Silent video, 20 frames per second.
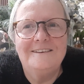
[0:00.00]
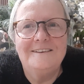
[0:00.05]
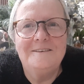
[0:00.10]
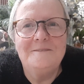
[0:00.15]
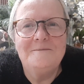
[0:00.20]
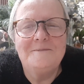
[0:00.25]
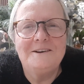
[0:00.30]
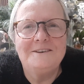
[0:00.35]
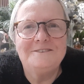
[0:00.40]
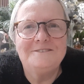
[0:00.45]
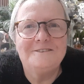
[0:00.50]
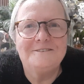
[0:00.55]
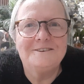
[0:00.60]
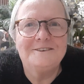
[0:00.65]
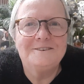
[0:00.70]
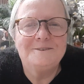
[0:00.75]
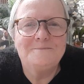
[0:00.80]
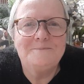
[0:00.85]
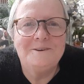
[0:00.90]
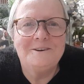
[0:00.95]
in my sock
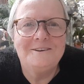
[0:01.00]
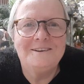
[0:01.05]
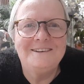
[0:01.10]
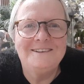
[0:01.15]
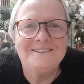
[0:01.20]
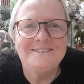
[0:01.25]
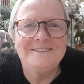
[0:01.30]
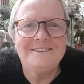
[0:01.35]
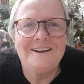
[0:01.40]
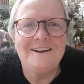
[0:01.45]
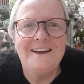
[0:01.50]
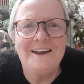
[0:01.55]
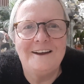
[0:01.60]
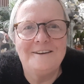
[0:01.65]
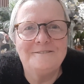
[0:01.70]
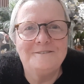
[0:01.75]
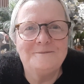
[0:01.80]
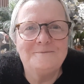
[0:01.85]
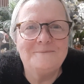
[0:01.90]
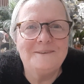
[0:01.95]
experience I
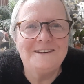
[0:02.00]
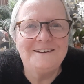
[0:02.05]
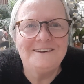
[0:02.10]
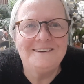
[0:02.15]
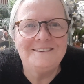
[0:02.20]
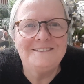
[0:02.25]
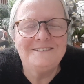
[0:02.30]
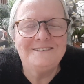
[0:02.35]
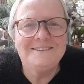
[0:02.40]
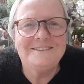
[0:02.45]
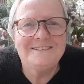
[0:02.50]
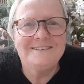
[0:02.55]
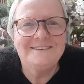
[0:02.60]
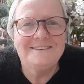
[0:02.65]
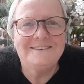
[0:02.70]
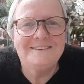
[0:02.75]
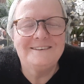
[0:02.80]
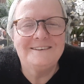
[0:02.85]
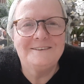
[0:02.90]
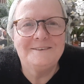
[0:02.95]
haven't made
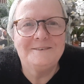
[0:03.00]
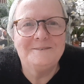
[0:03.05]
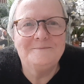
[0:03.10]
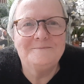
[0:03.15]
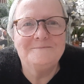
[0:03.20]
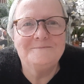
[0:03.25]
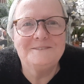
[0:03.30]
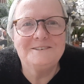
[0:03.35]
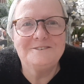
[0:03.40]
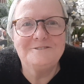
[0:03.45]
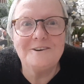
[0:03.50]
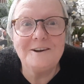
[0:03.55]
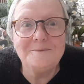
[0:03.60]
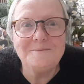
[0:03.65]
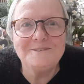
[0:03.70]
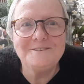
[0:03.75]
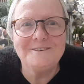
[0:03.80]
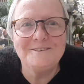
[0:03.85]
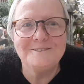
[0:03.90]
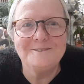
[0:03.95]

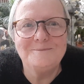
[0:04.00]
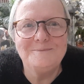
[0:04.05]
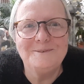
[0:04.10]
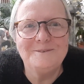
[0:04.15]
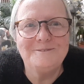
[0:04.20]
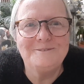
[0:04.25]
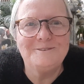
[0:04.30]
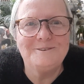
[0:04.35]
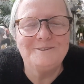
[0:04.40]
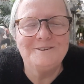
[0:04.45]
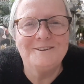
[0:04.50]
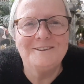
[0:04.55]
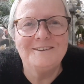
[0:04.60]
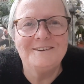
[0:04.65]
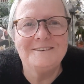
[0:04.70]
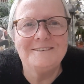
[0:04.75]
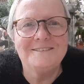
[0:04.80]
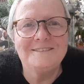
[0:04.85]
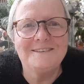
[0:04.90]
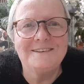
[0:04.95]
striped socks before
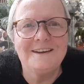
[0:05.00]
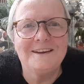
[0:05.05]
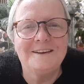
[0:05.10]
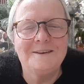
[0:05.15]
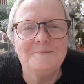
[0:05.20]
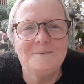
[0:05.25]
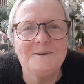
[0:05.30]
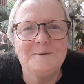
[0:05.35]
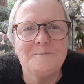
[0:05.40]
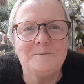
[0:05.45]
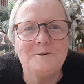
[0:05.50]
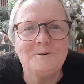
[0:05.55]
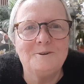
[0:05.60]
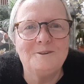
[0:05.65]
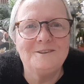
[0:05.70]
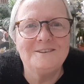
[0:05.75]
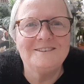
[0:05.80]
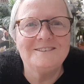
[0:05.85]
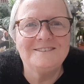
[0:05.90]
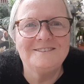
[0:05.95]
that came in a
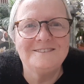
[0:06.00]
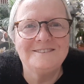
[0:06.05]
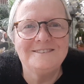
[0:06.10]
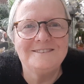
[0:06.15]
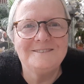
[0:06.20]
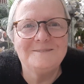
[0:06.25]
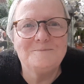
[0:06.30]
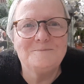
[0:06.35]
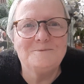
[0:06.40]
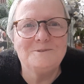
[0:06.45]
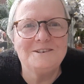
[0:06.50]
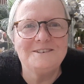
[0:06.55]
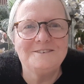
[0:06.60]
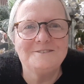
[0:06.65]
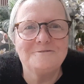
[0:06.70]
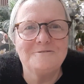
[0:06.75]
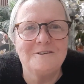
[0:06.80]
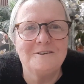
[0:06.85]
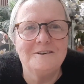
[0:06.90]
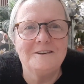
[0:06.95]
ball that's
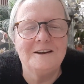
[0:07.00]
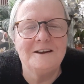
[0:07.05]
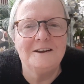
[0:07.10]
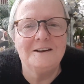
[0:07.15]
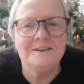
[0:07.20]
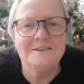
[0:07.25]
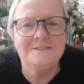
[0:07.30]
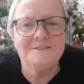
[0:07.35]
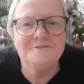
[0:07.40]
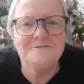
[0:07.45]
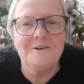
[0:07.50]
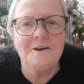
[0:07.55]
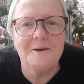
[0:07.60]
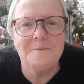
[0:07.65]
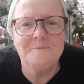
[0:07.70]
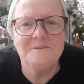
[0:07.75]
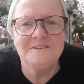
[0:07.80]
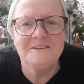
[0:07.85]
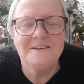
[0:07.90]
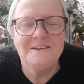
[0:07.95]

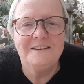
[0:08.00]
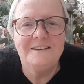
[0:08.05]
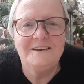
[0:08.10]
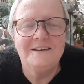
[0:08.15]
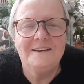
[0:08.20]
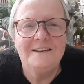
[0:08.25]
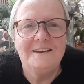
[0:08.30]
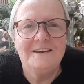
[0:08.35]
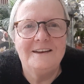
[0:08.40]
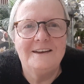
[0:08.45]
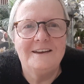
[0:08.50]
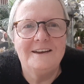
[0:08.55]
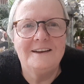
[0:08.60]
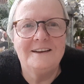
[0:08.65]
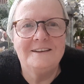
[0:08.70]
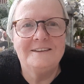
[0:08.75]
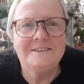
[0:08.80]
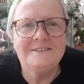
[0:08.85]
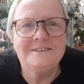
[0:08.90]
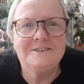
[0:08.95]
striped,
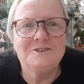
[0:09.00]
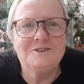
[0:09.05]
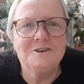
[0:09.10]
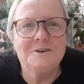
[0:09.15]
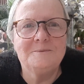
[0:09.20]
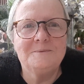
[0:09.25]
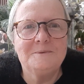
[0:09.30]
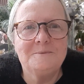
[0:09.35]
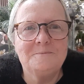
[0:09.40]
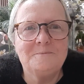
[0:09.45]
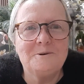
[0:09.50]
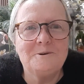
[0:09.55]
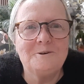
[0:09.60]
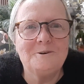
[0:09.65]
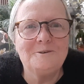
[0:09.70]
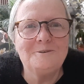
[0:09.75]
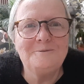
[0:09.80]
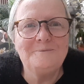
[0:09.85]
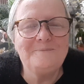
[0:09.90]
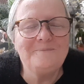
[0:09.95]
and it's a German
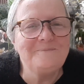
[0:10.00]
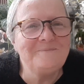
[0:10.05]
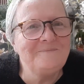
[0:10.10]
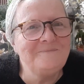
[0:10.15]
ball.